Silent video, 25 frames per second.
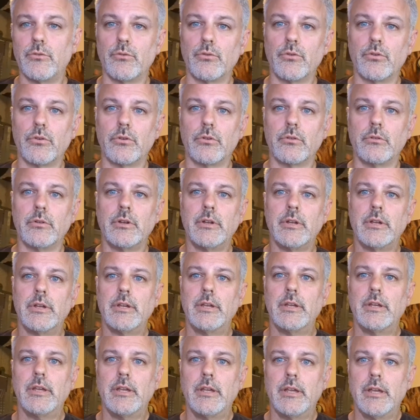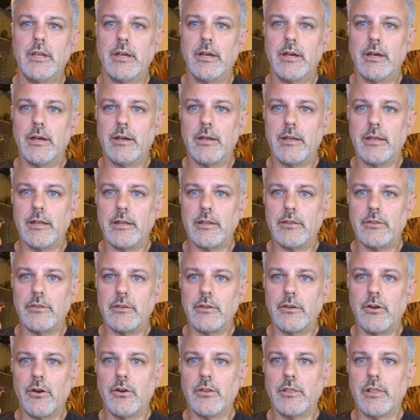or any of
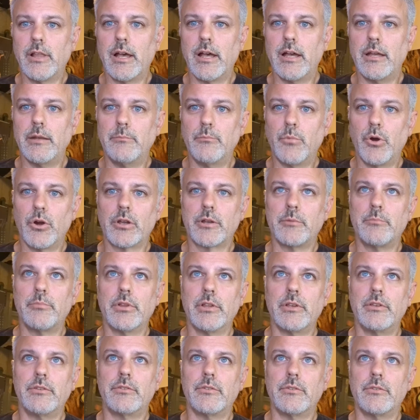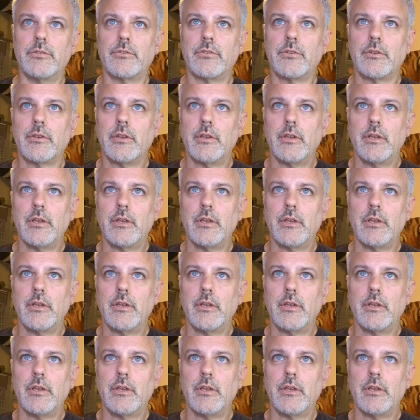the online marketplaces.